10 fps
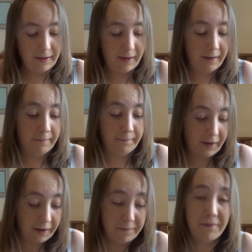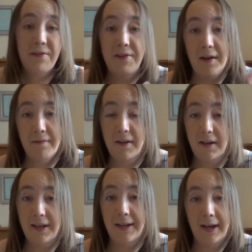I've
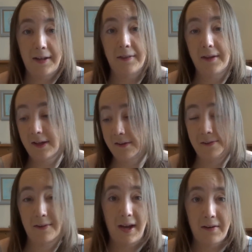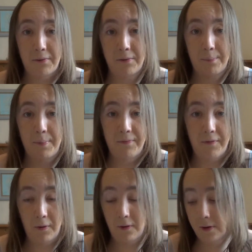definitely had these candles
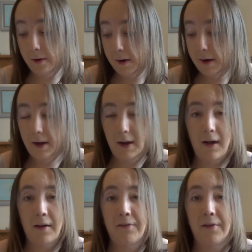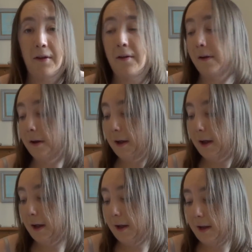before, so
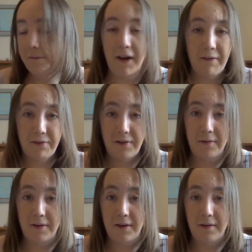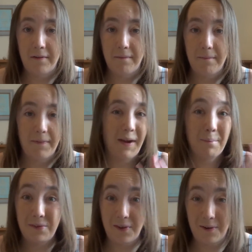if I have shown you,
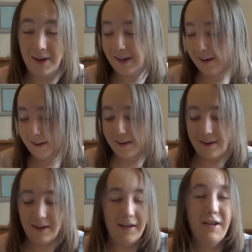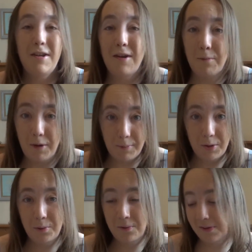I'm sorry. You know what my
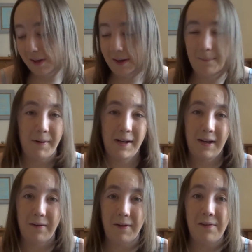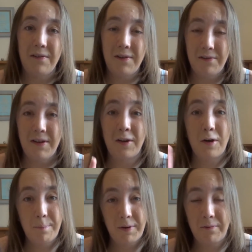hauls are like by now. There's usually a
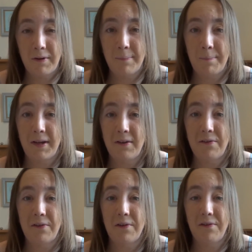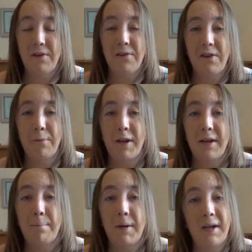couple of repeats, because usually when
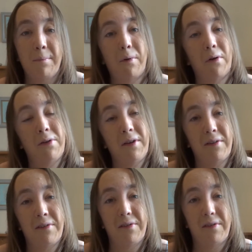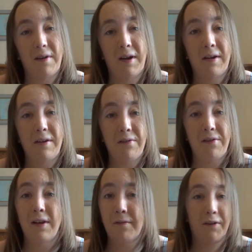I buy a product, I
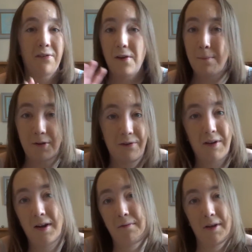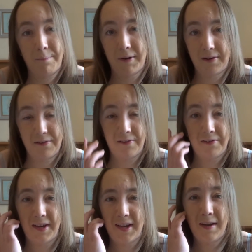usually love it so much that I
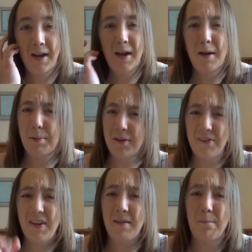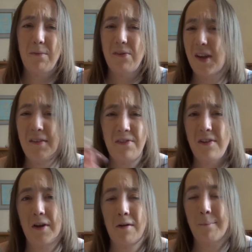repurchase it. Plus it saves
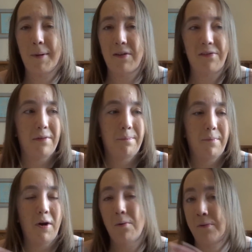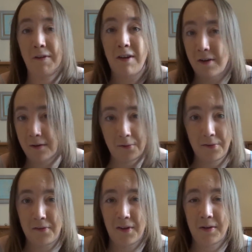you going back to old videos,
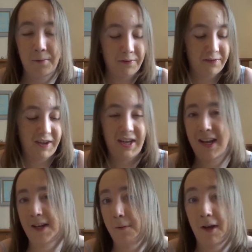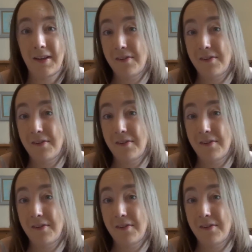as I always say anyway.